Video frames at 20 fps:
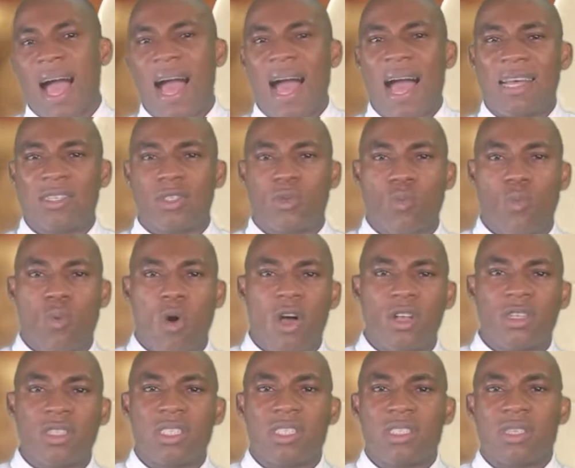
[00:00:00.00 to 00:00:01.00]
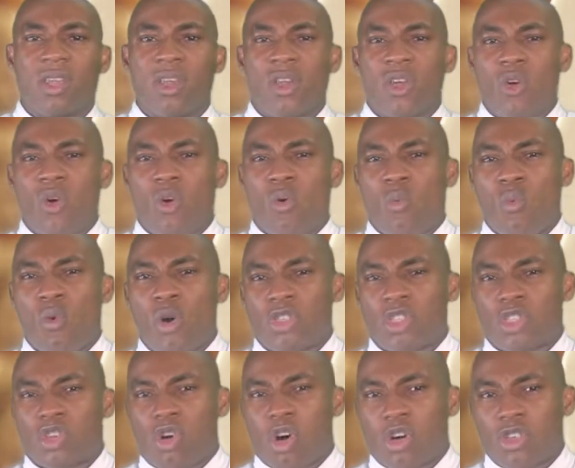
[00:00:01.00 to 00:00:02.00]
as once
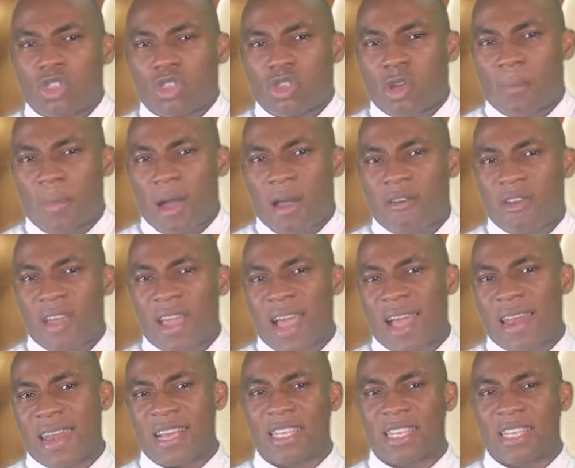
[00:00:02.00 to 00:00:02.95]
was customary and